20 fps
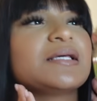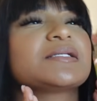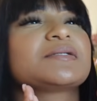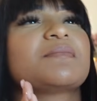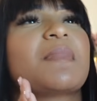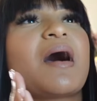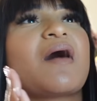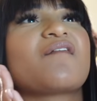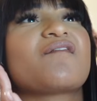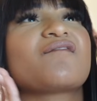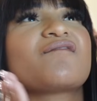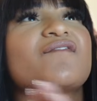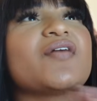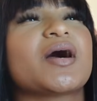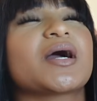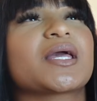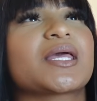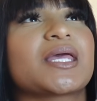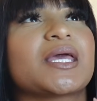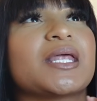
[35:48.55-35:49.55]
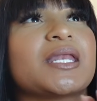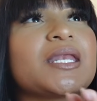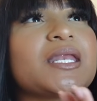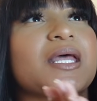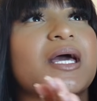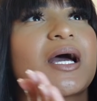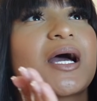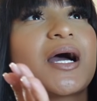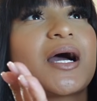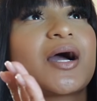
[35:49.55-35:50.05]
is my
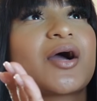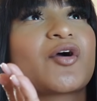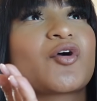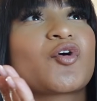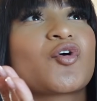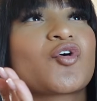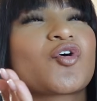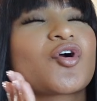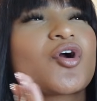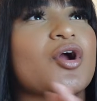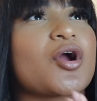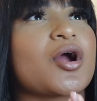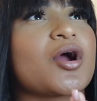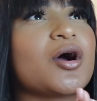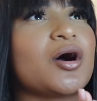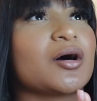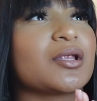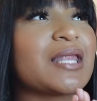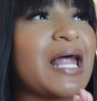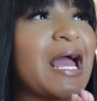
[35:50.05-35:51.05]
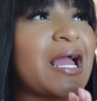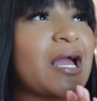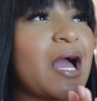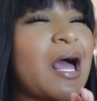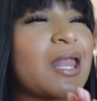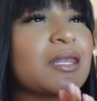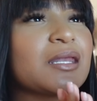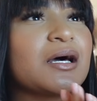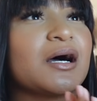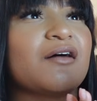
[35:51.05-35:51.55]
fucking girl. Like,
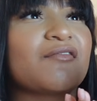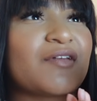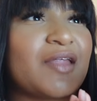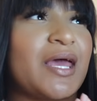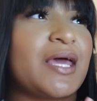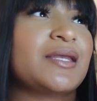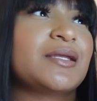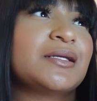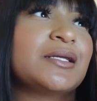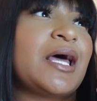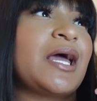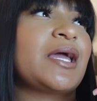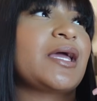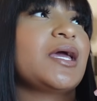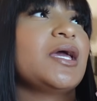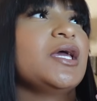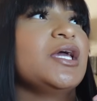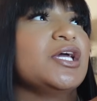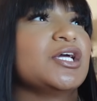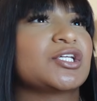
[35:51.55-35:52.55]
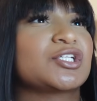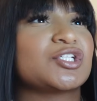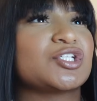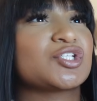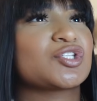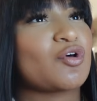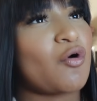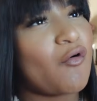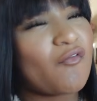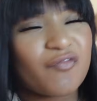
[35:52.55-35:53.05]
I love Landa. Like,
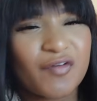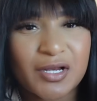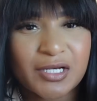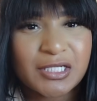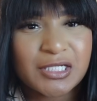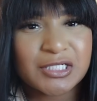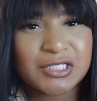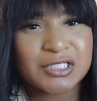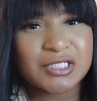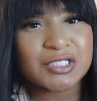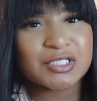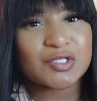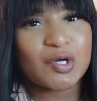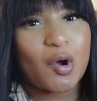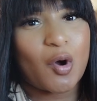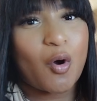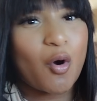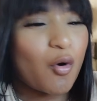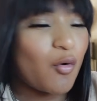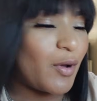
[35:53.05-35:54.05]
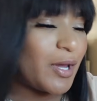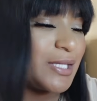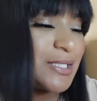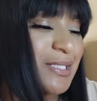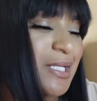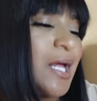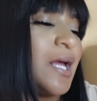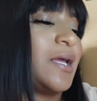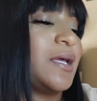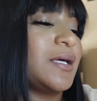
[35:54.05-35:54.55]
she's so funny. She's
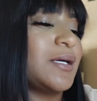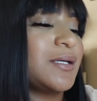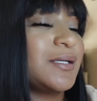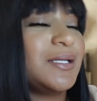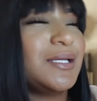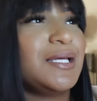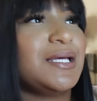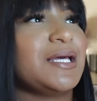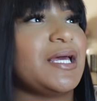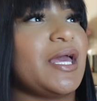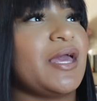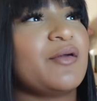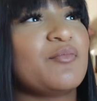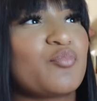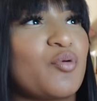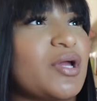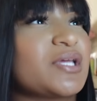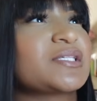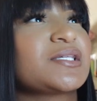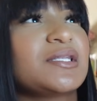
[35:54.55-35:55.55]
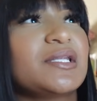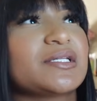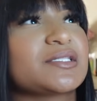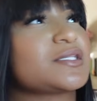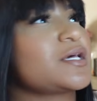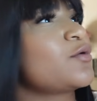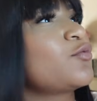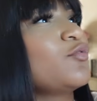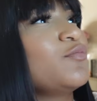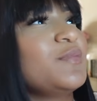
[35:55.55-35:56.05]
always, like, embracing the
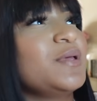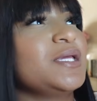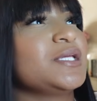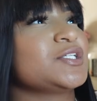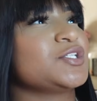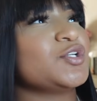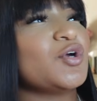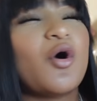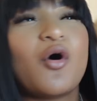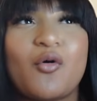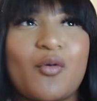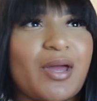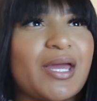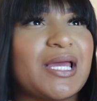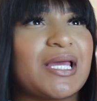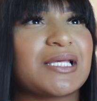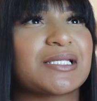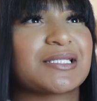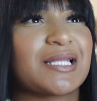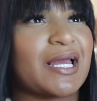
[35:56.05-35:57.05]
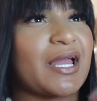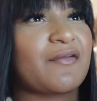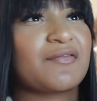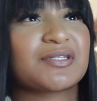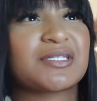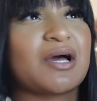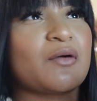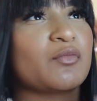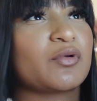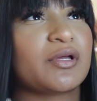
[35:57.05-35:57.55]
suck with me. She always, like,
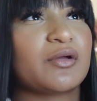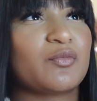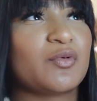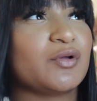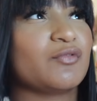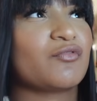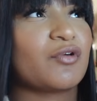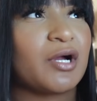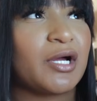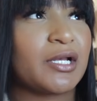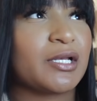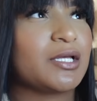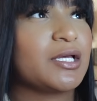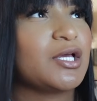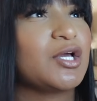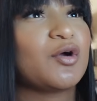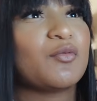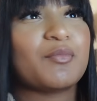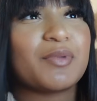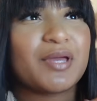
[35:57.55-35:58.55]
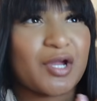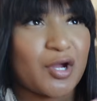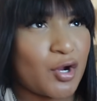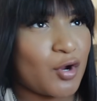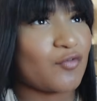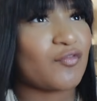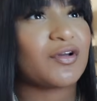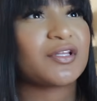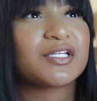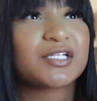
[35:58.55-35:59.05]
every time we run, me and
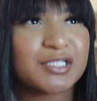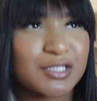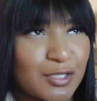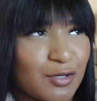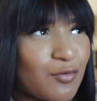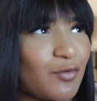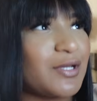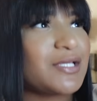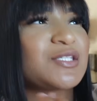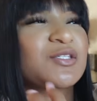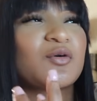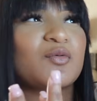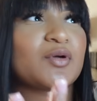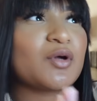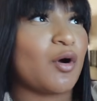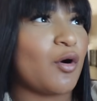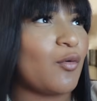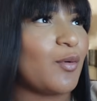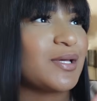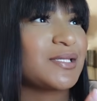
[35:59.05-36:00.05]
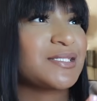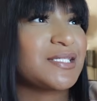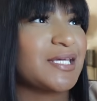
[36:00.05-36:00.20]
her run the slowest. So we always